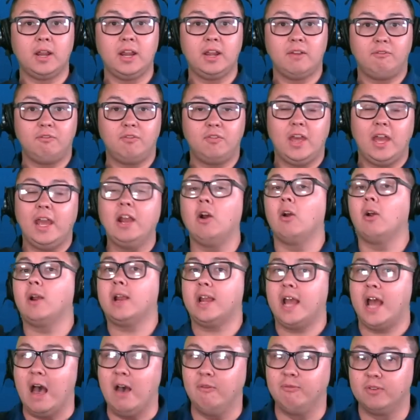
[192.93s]
If they are
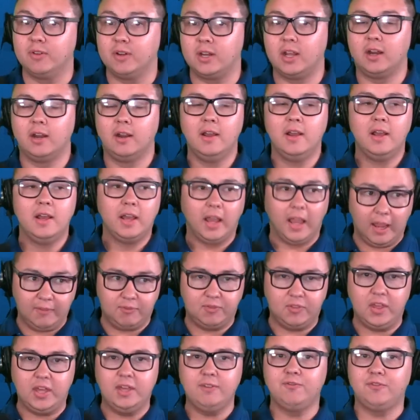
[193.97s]
confident, if
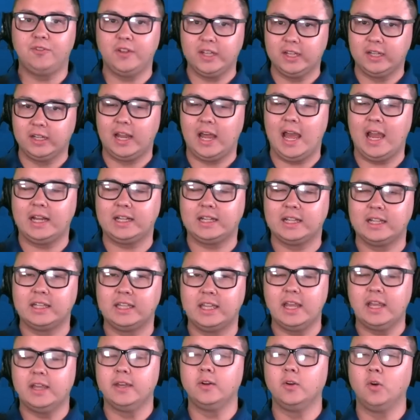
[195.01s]
they feel like that
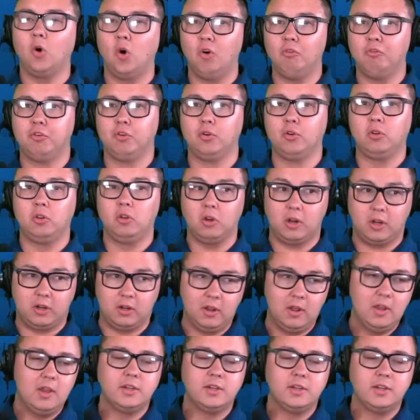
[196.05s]
they can overlook